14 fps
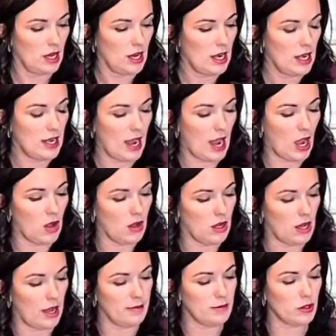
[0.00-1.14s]
Now
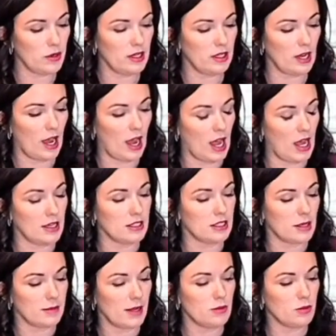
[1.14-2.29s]
I'm doing, uh,
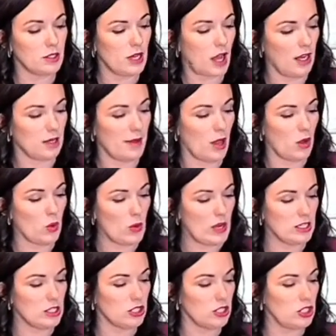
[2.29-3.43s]
sometimes we talk about when
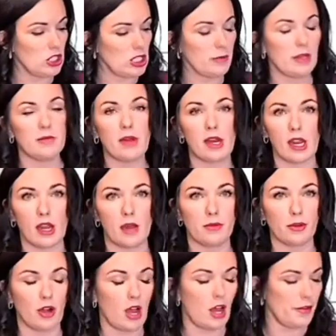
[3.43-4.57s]
should you spend money on
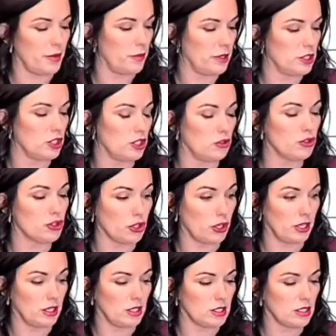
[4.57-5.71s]
broth and when you
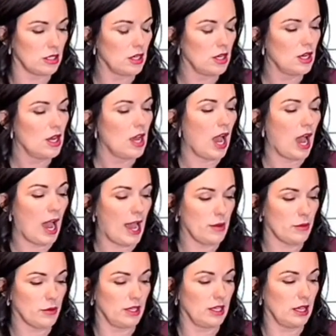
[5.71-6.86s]
shouldn't. I
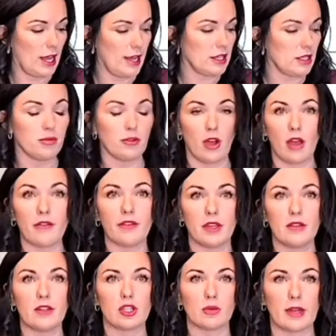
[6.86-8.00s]
really like the broth in
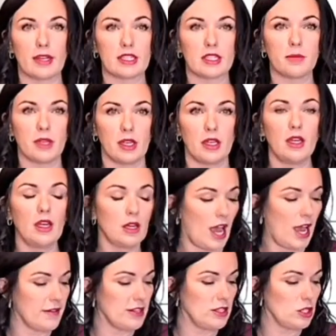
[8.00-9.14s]
this recipe,
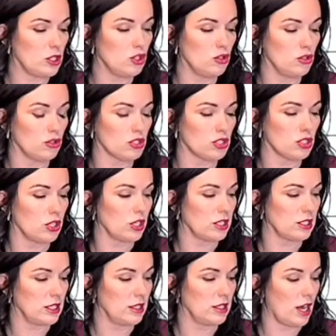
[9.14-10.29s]
having the noodles cooked
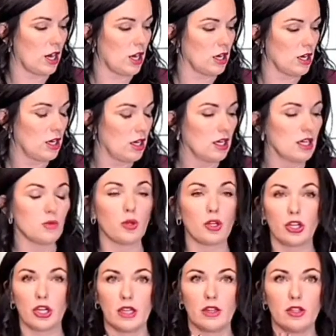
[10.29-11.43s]
in there because we're
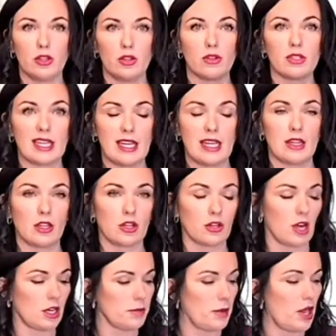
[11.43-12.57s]
cooking the noodles in the
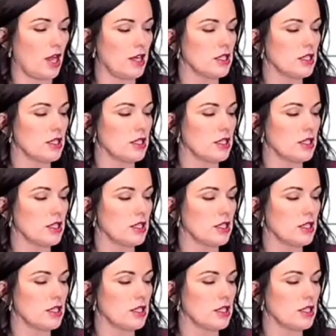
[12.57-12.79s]
crock pot.